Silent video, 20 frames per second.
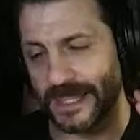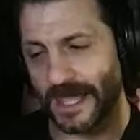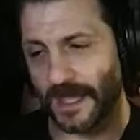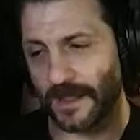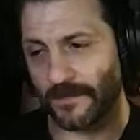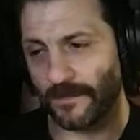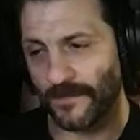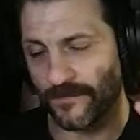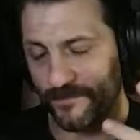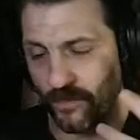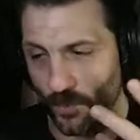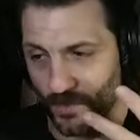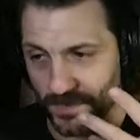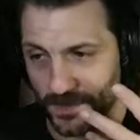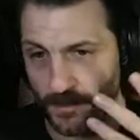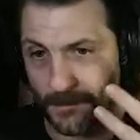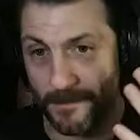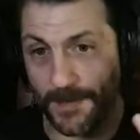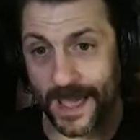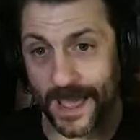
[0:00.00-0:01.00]
that before
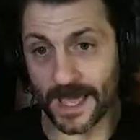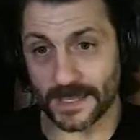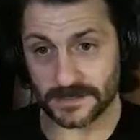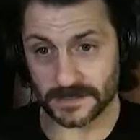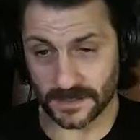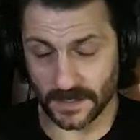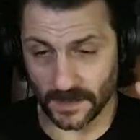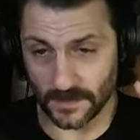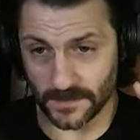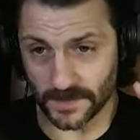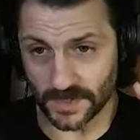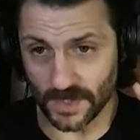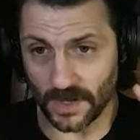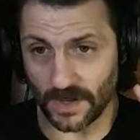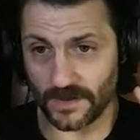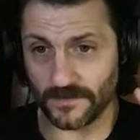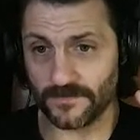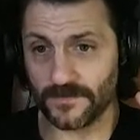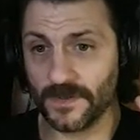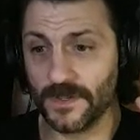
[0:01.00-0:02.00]
the mask comes
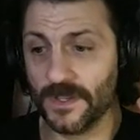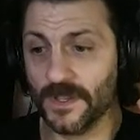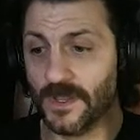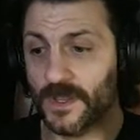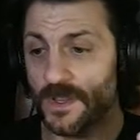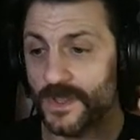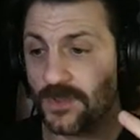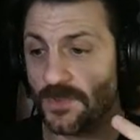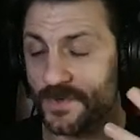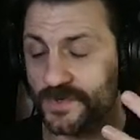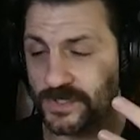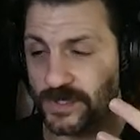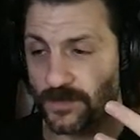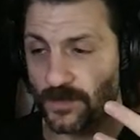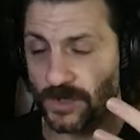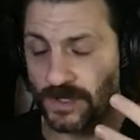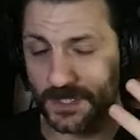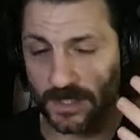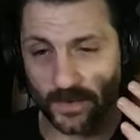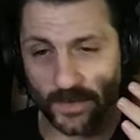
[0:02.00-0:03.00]
off, there's some
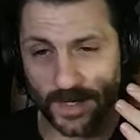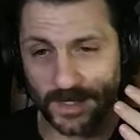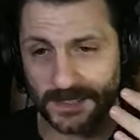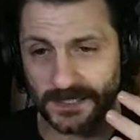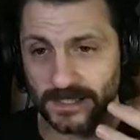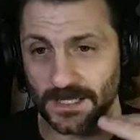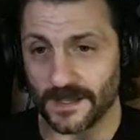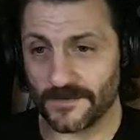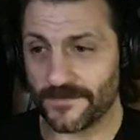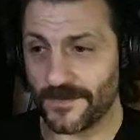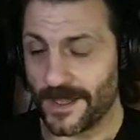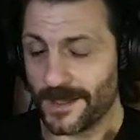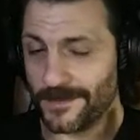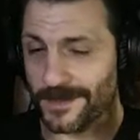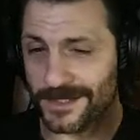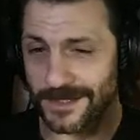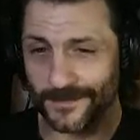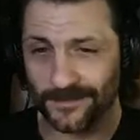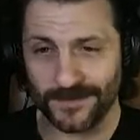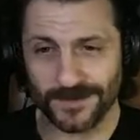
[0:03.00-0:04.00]
really great stuff. I
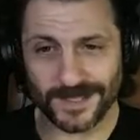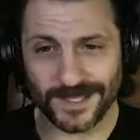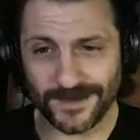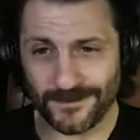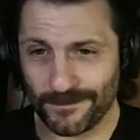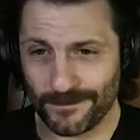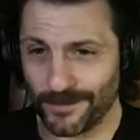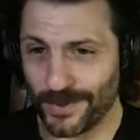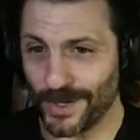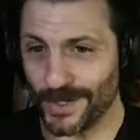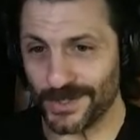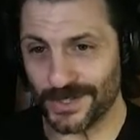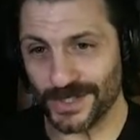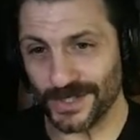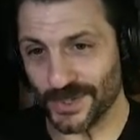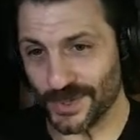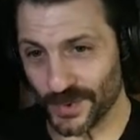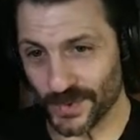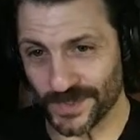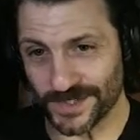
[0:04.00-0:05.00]
mean, him
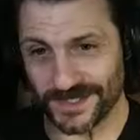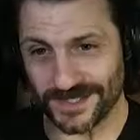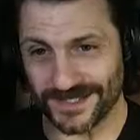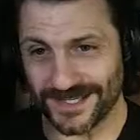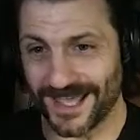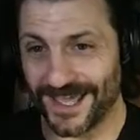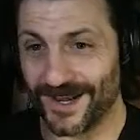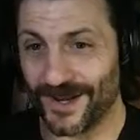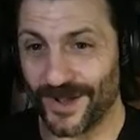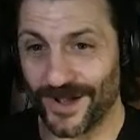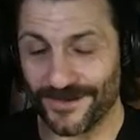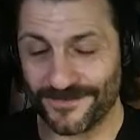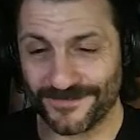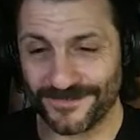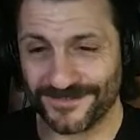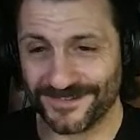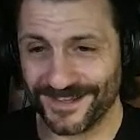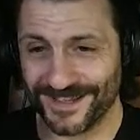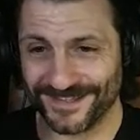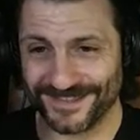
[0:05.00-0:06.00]
punching Jules's head off
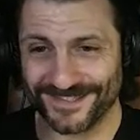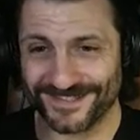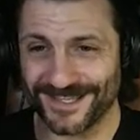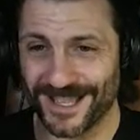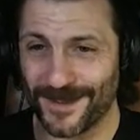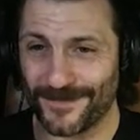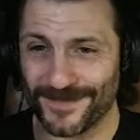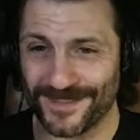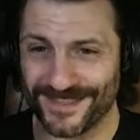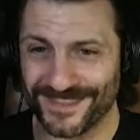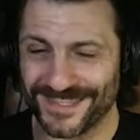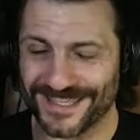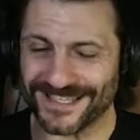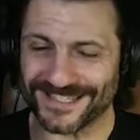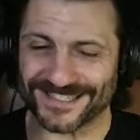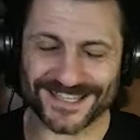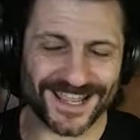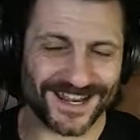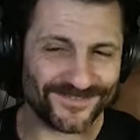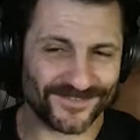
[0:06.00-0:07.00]
at the top of the thing
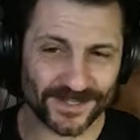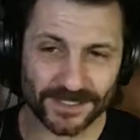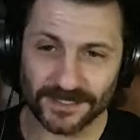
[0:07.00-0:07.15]
is kind of a